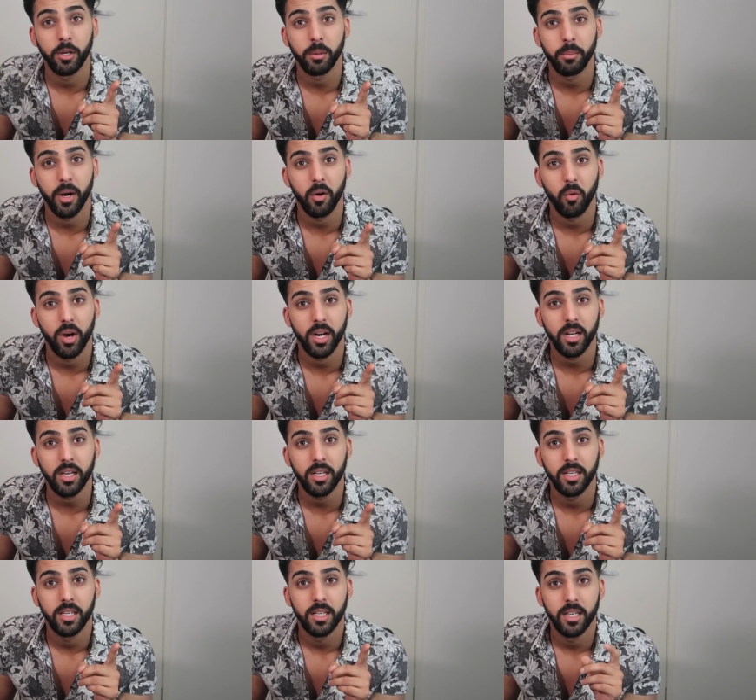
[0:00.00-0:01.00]
smoke marijuana.
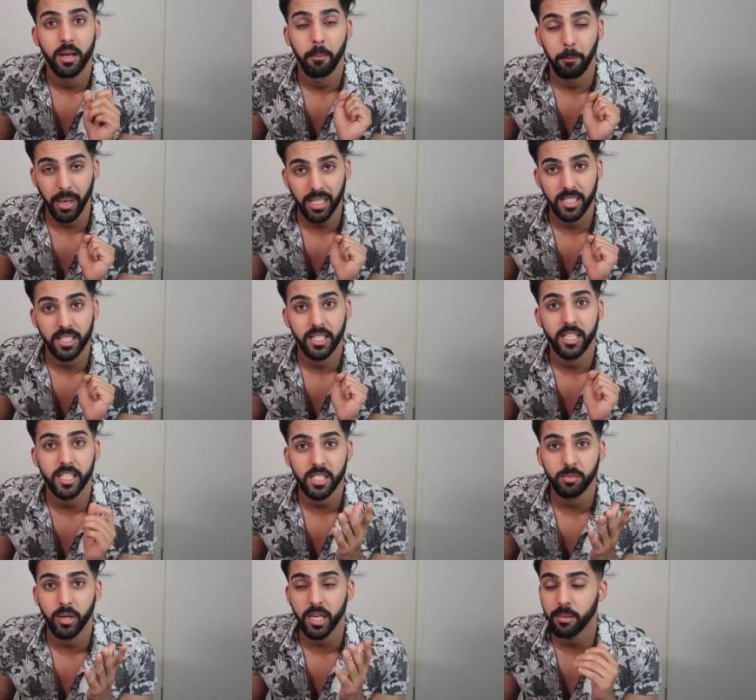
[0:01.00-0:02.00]
But
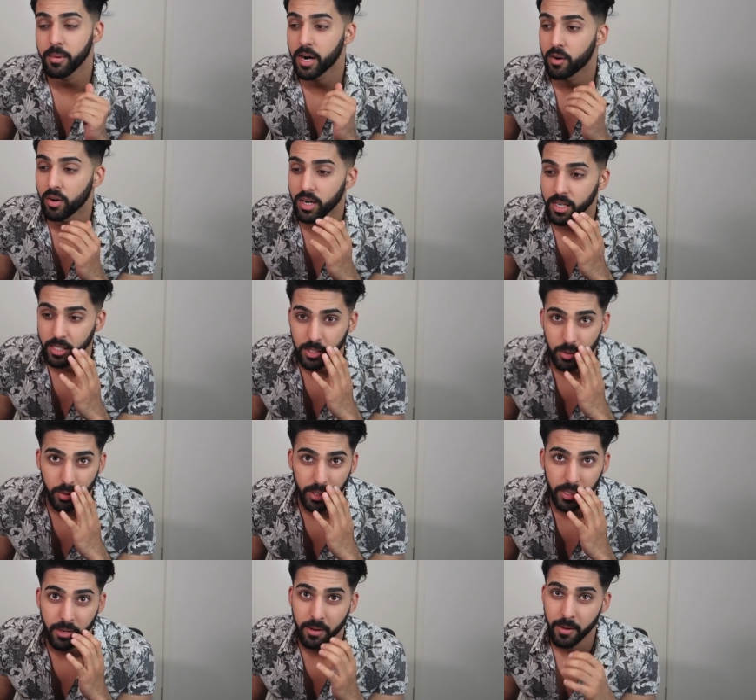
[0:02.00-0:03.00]
he's smoking marijuana. He's
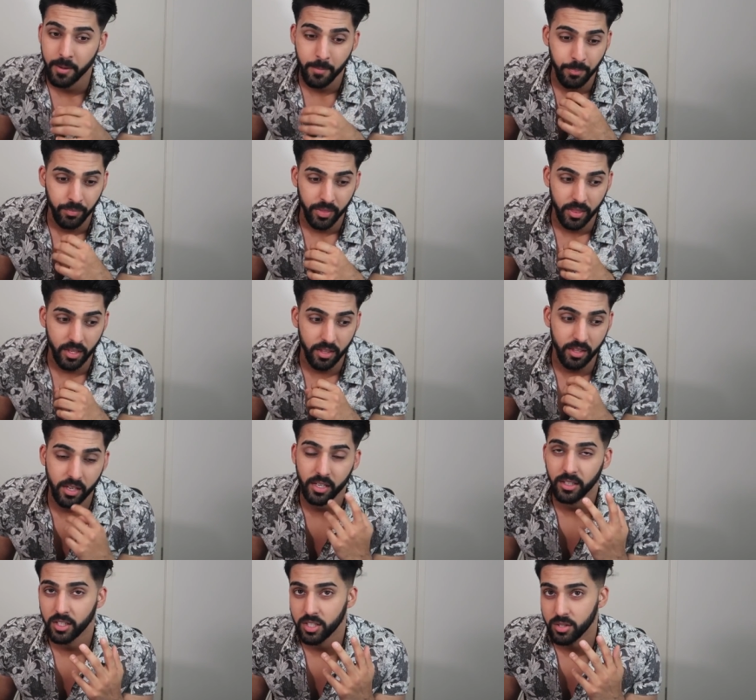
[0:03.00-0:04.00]
doing the
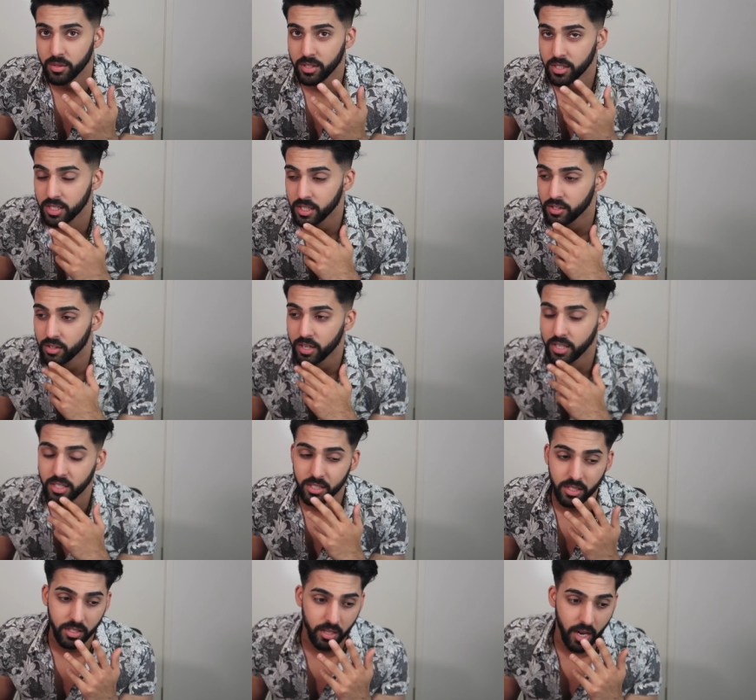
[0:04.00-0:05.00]
thing, the
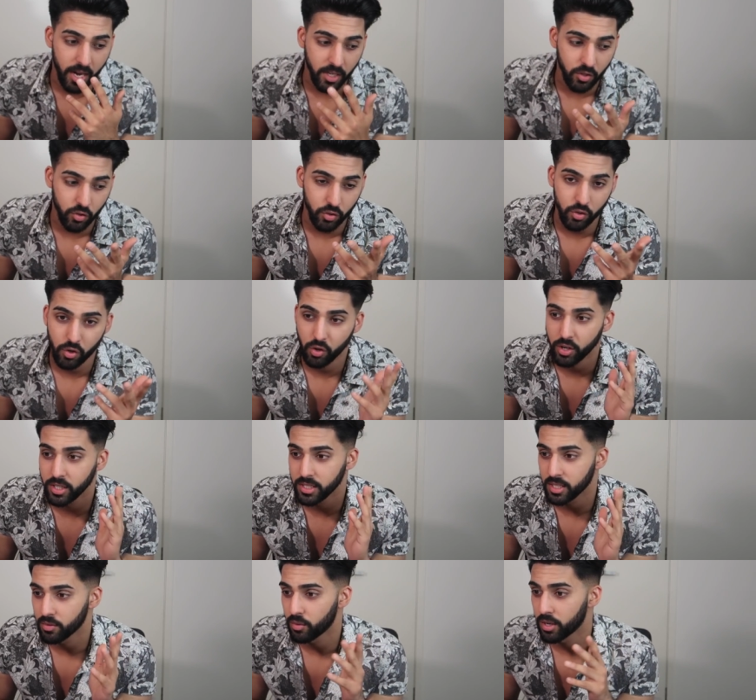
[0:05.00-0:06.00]
cigarettes, the actual
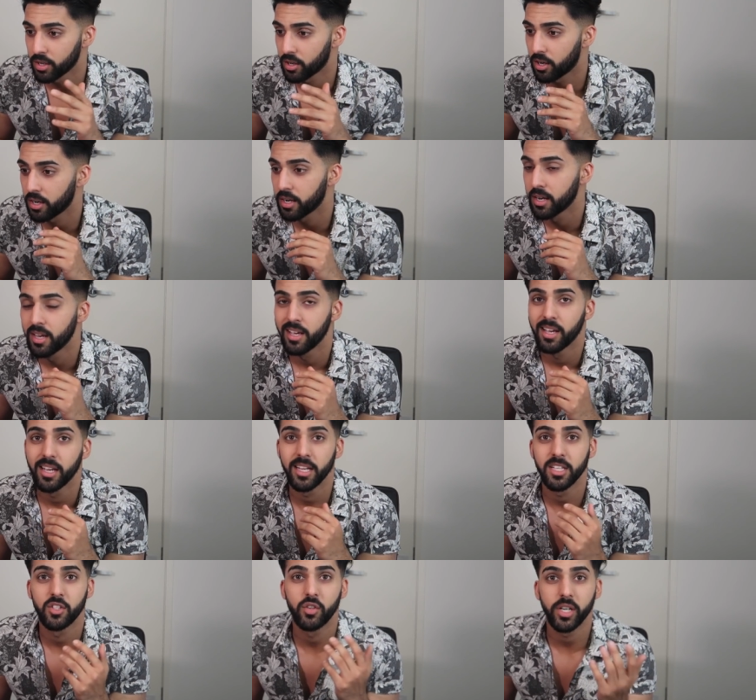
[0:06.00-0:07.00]
joints and whatnot.
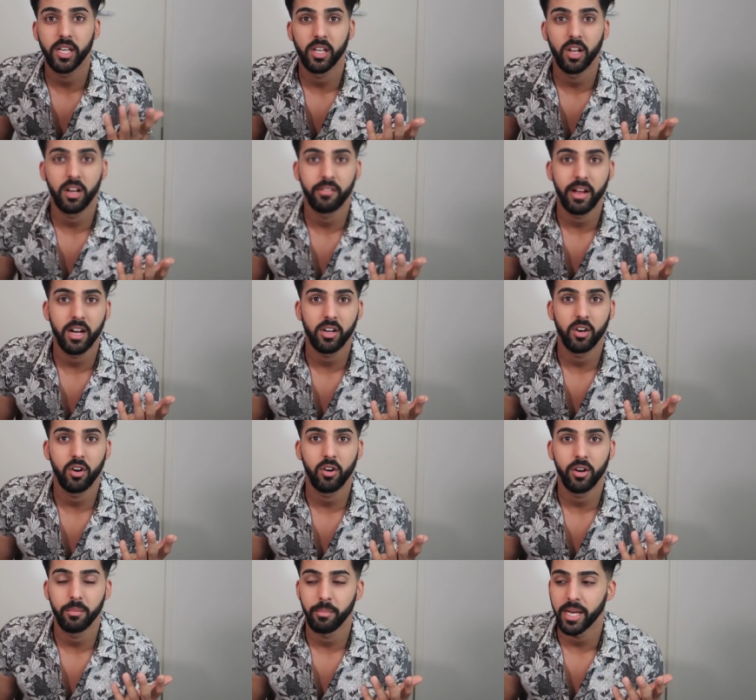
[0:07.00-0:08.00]
He's drinking a lot of
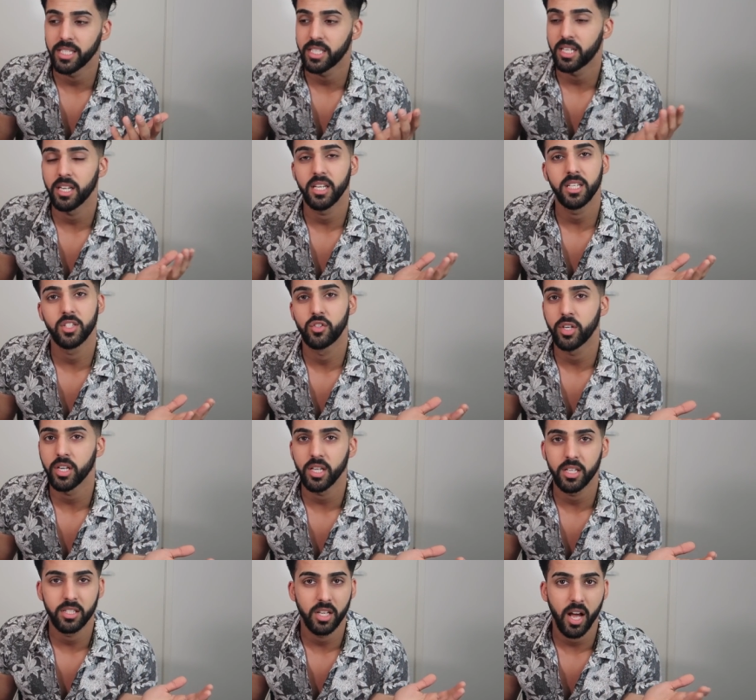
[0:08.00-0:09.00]
alcohol, and basically he's
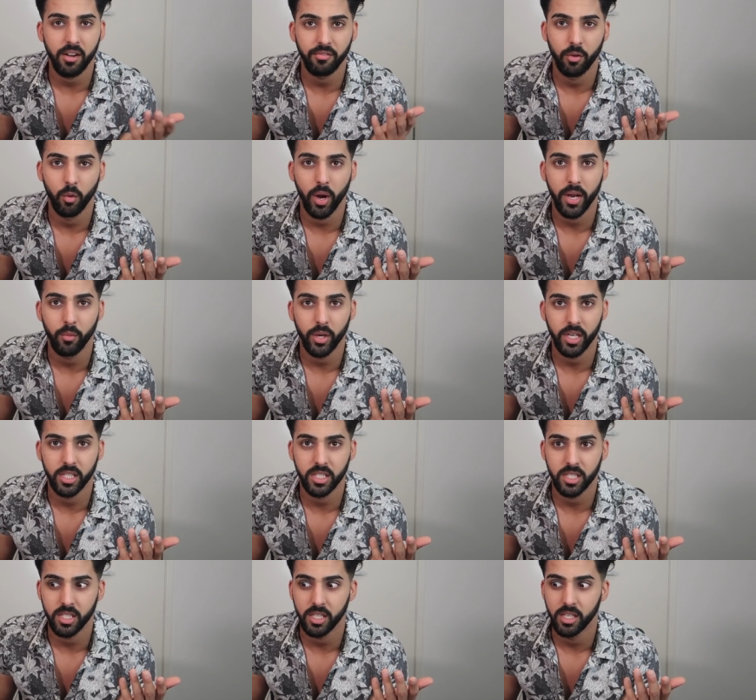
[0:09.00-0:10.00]
drinking his life away, we
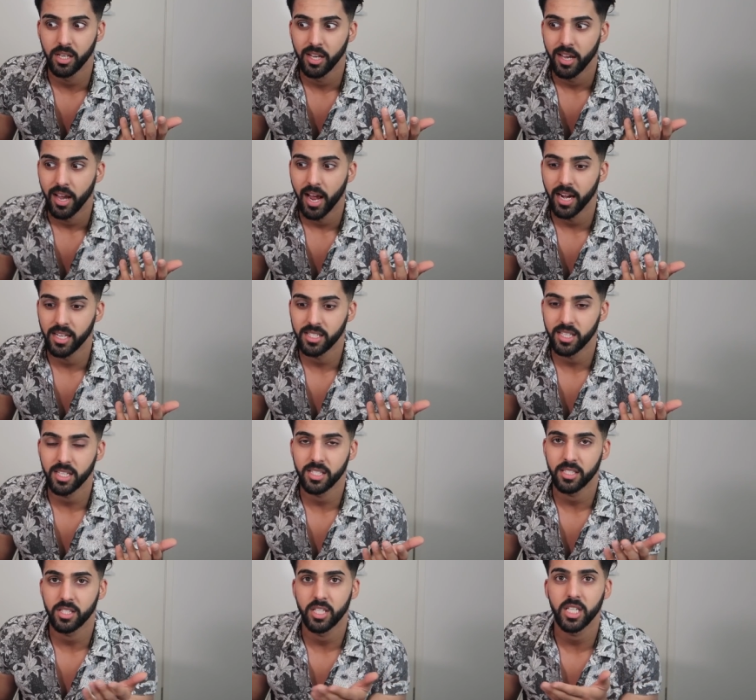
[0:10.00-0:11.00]
can see. And it
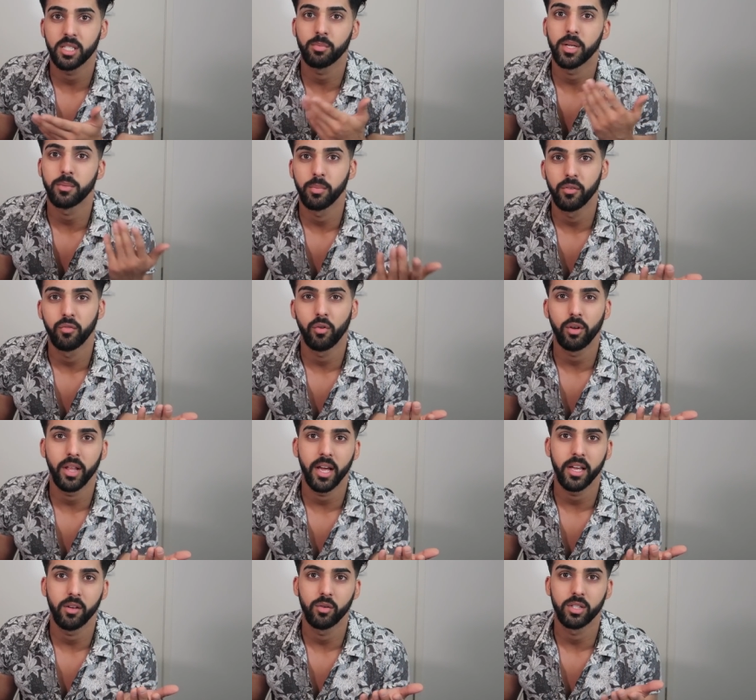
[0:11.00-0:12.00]
says six months before
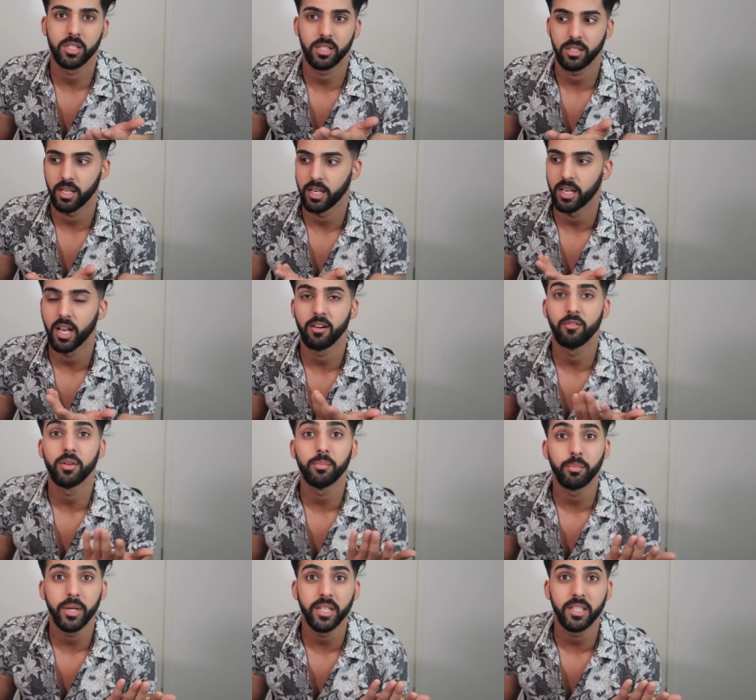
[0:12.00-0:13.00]
that he was in love
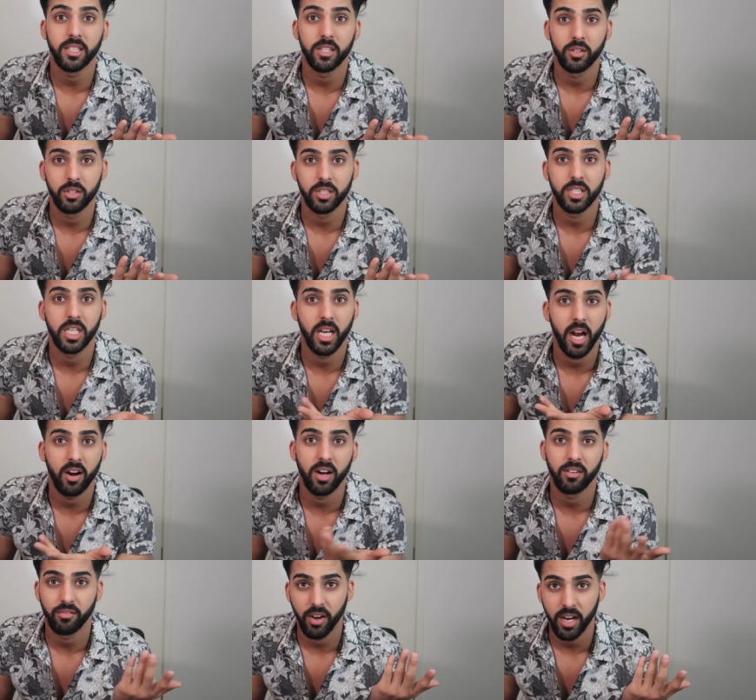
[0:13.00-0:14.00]
with Preeti, who is
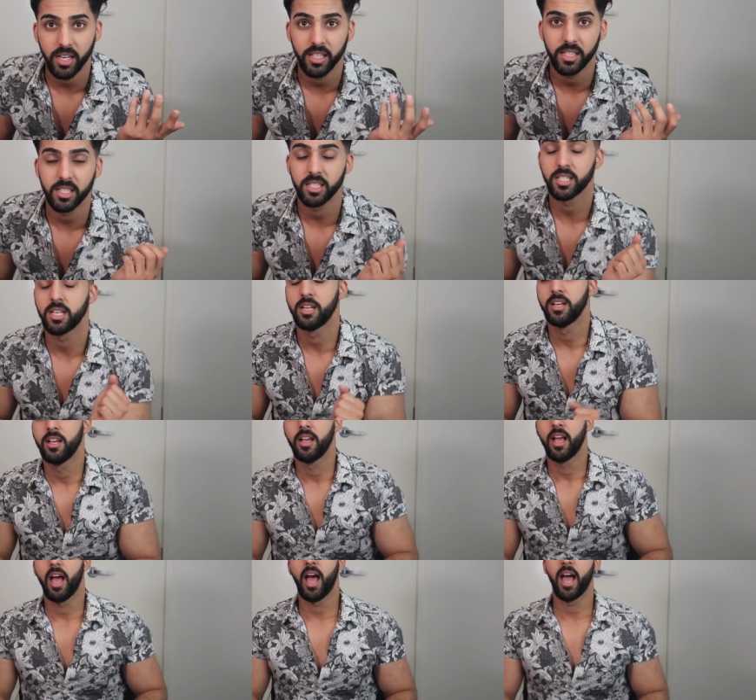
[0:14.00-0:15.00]
Kiara Advani in this.
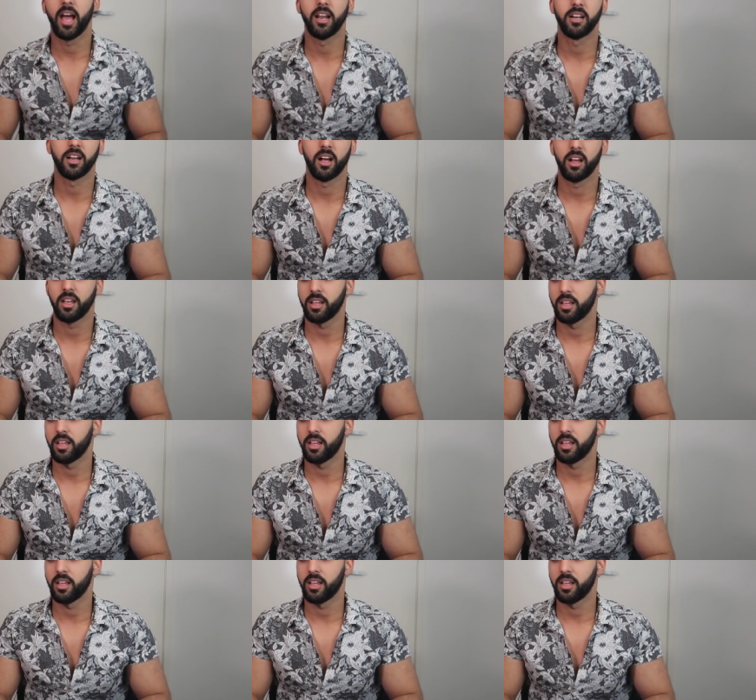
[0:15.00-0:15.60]
And